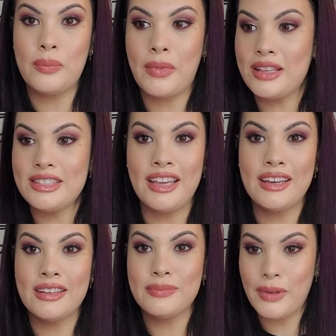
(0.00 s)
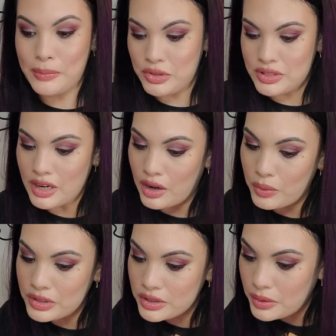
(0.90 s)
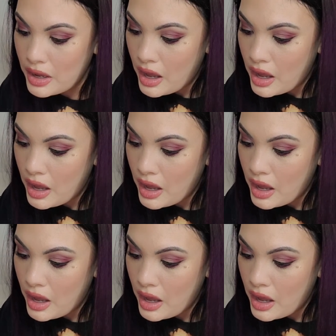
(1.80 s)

my sink. I'm just not going to.